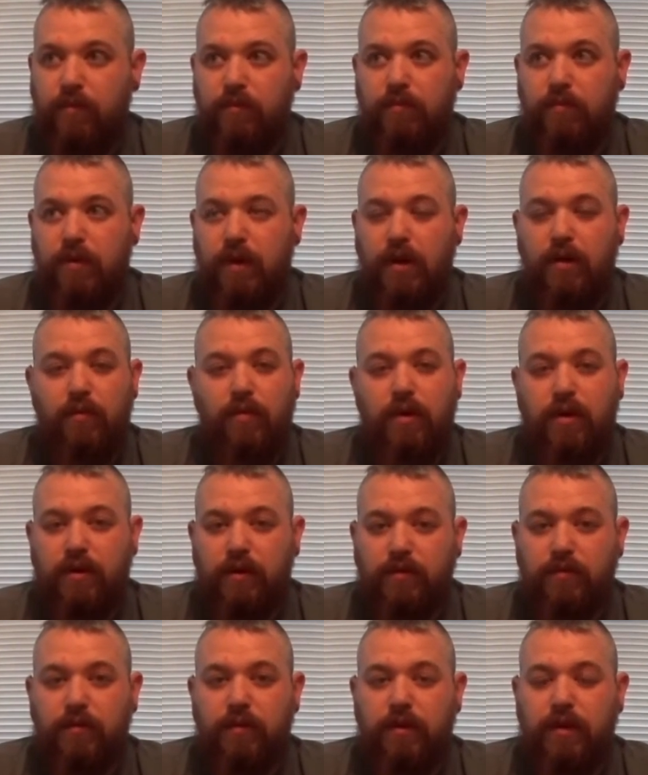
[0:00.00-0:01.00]
out
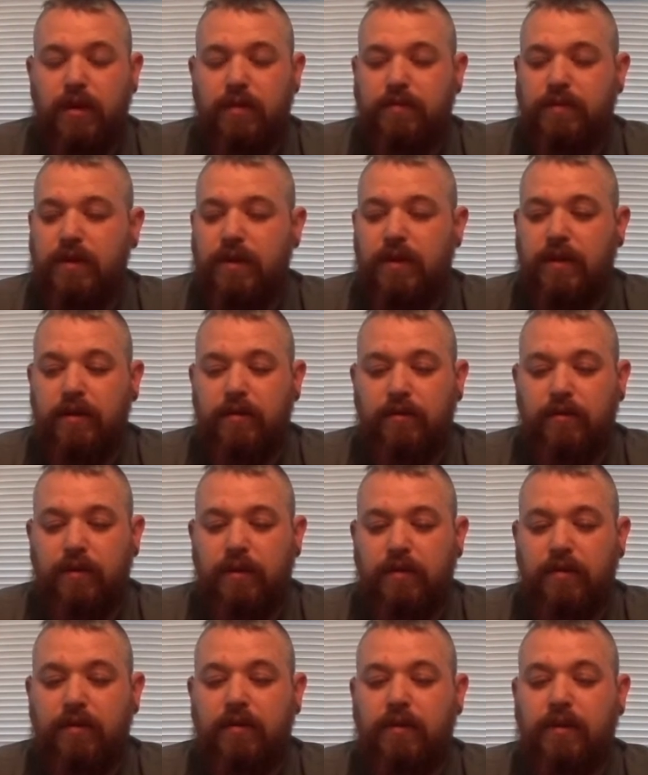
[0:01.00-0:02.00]
walking to our campsite or
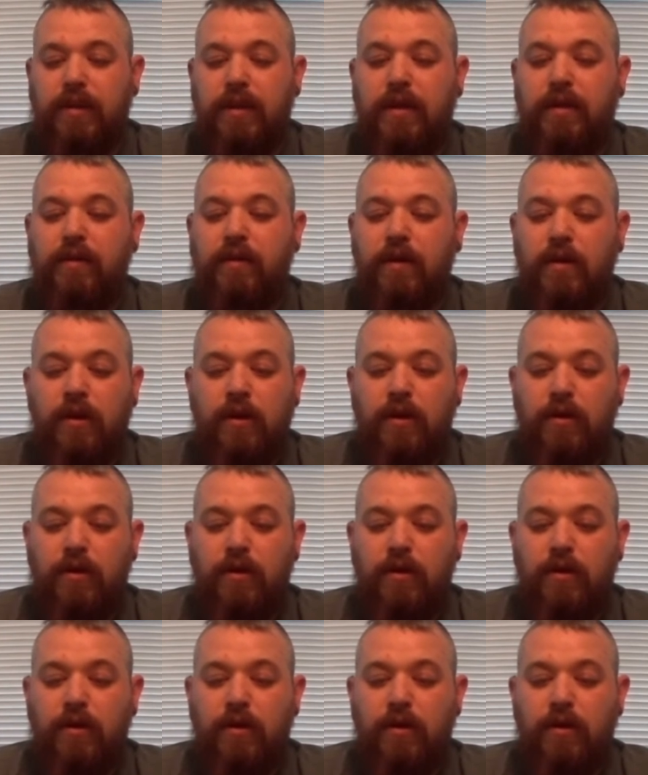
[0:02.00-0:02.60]
anything like that,